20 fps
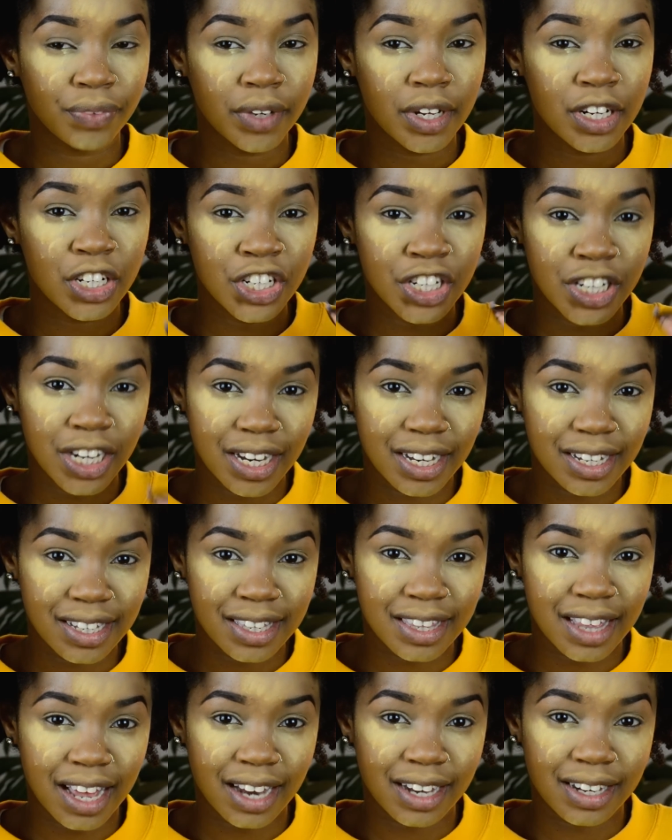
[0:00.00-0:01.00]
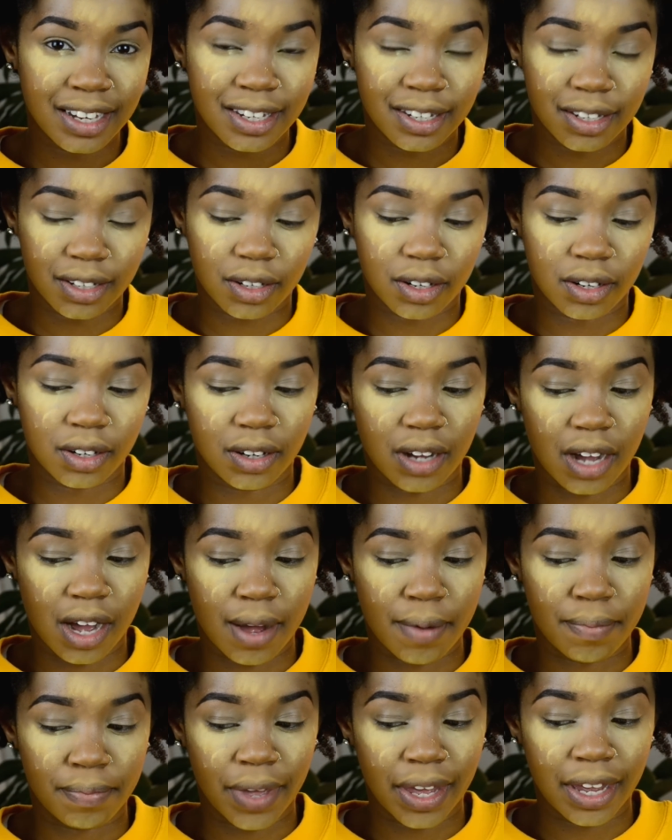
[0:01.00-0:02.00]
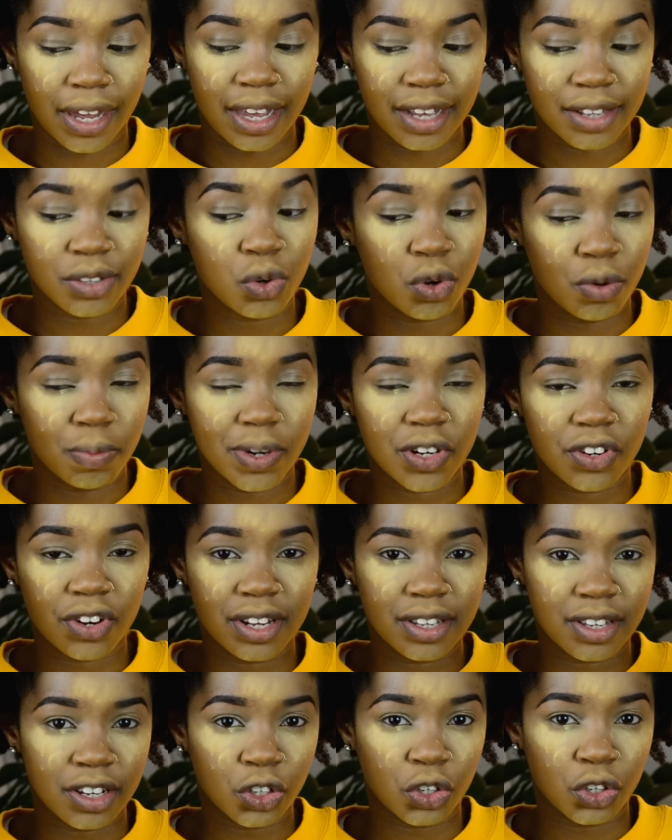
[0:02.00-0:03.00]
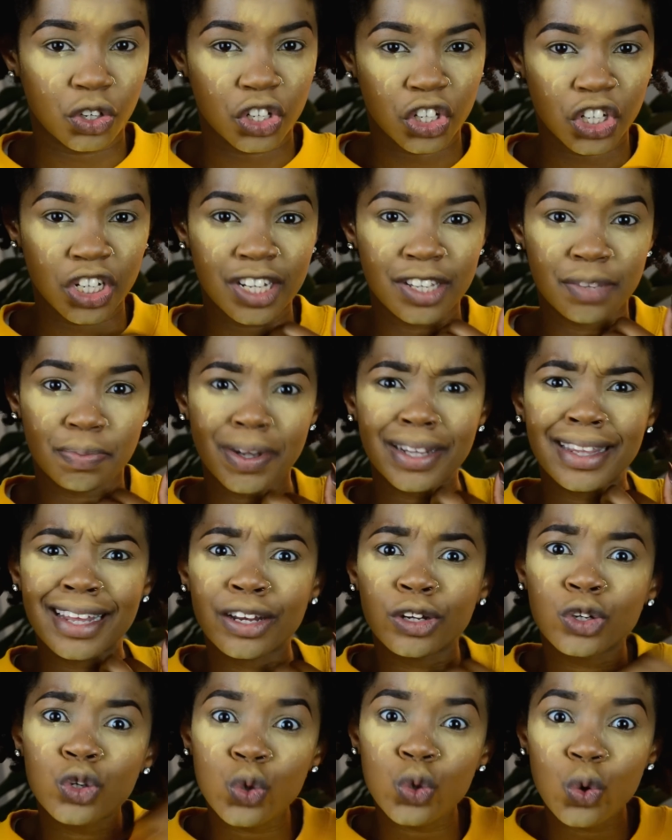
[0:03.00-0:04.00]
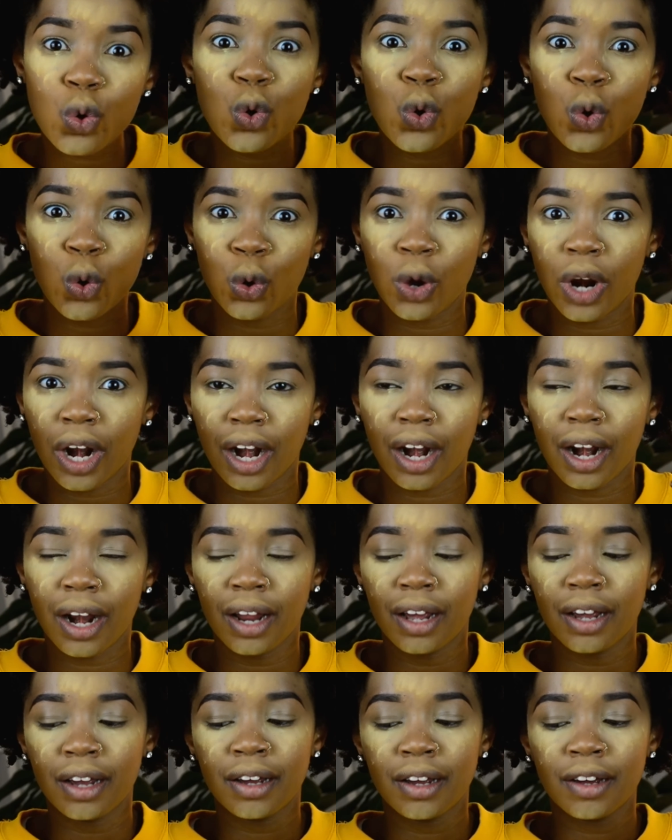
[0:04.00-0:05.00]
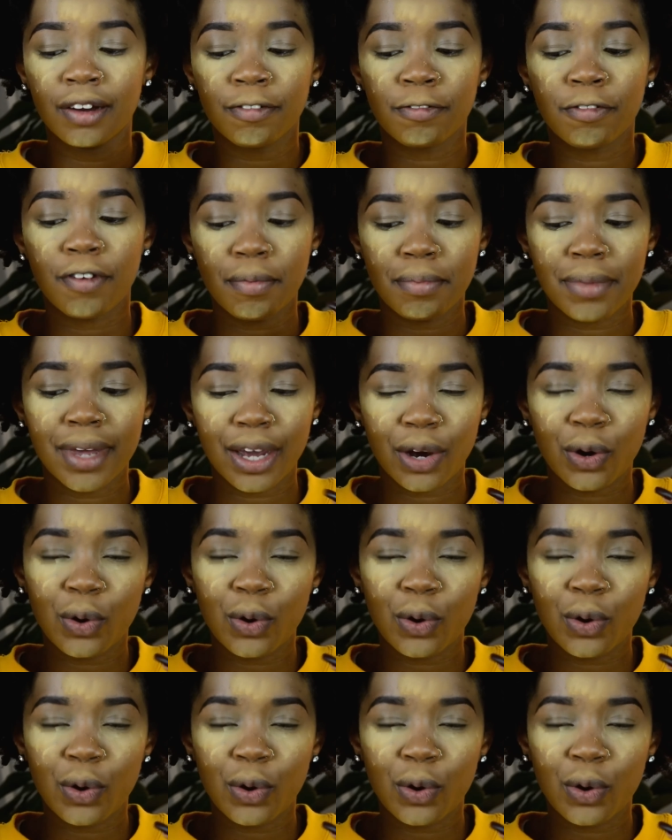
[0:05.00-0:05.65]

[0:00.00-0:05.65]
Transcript: shades that I guess could be transition shades, but they're too cool for me.